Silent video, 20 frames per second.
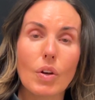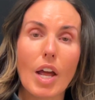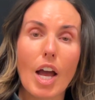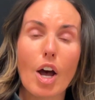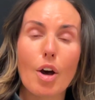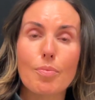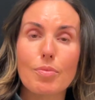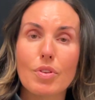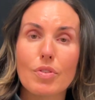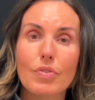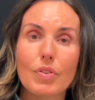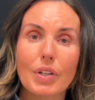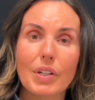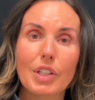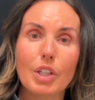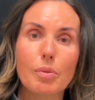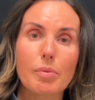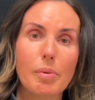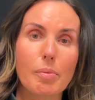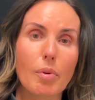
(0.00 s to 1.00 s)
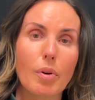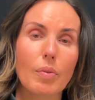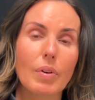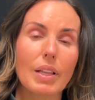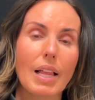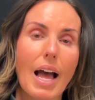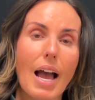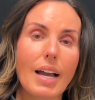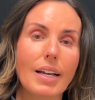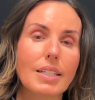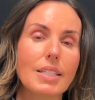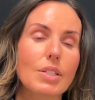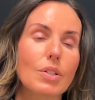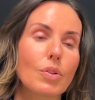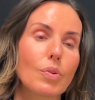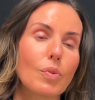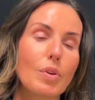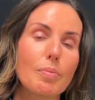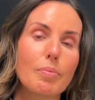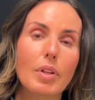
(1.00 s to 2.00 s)
to help you feel a little bit more relaxed.
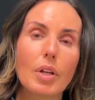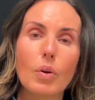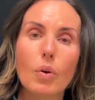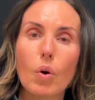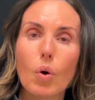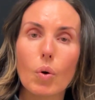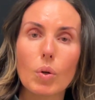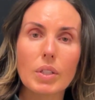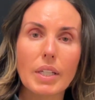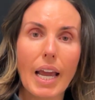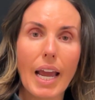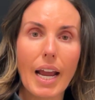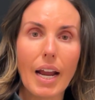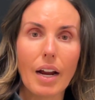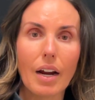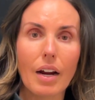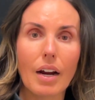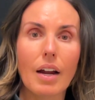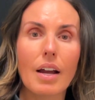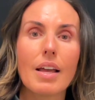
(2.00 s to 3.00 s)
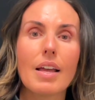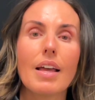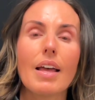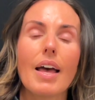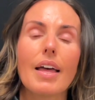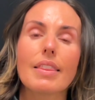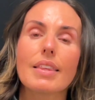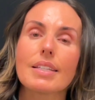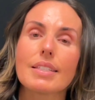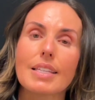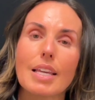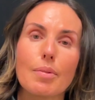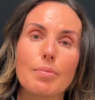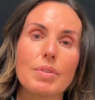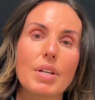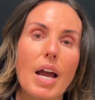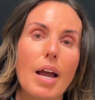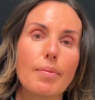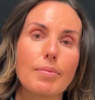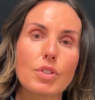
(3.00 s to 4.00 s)
We blow cold air at the same
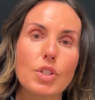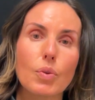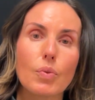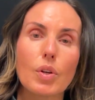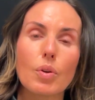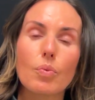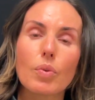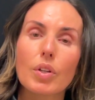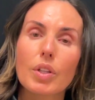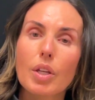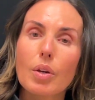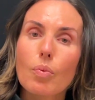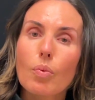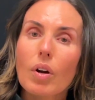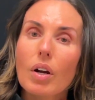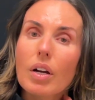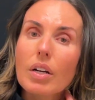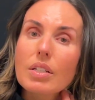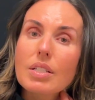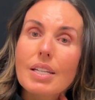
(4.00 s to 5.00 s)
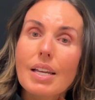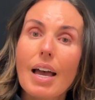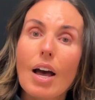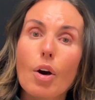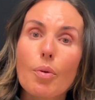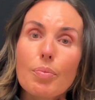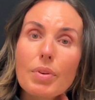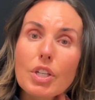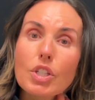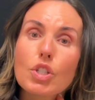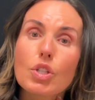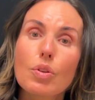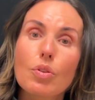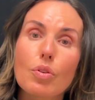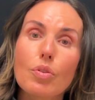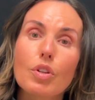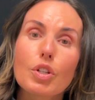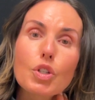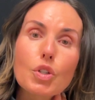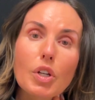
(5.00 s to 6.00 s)
time, so we really work to help get you
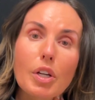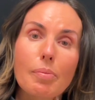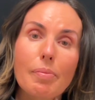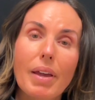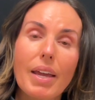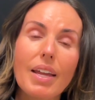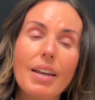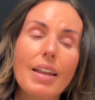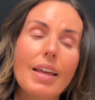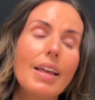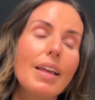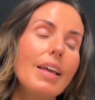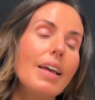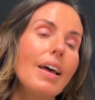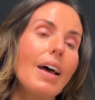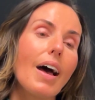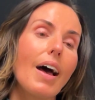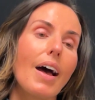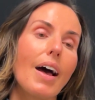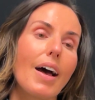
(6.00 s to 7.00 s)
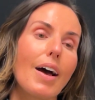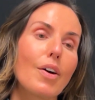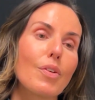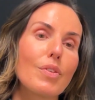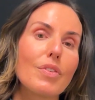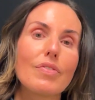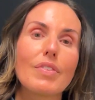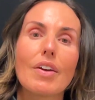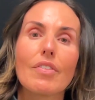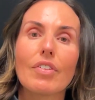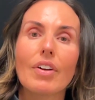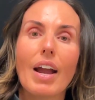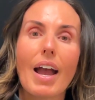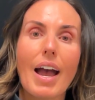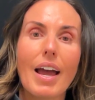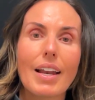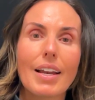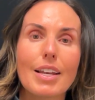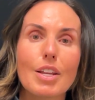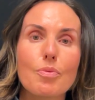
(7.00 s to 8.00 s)
through the treatment. We've never
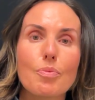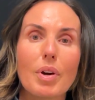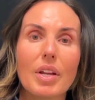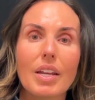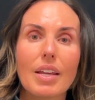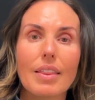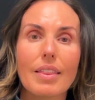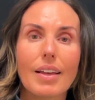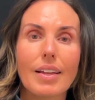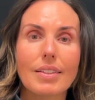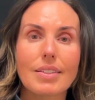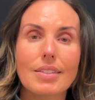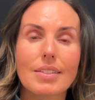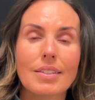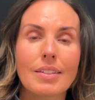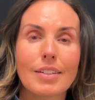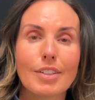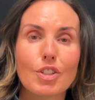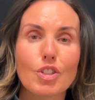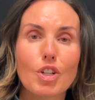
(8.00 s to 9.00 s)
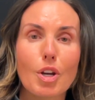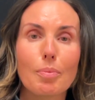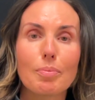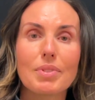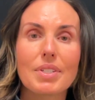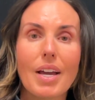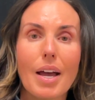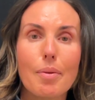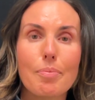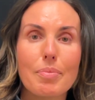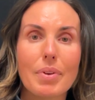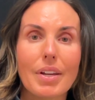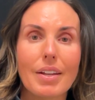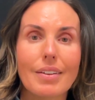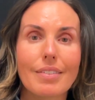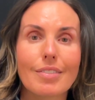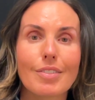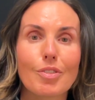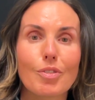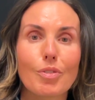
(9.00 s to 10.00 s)
had anybody that's jumped up
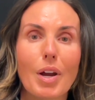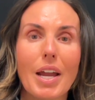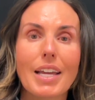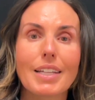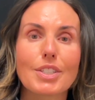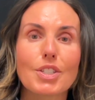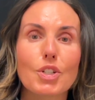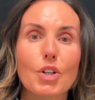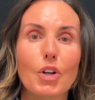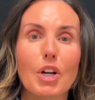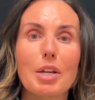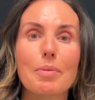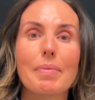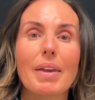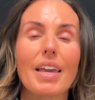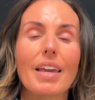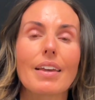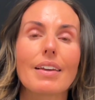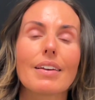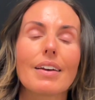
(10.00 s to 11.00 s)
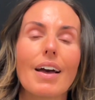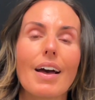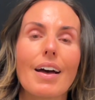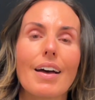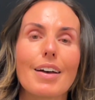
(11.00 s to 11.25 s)
and ran screaming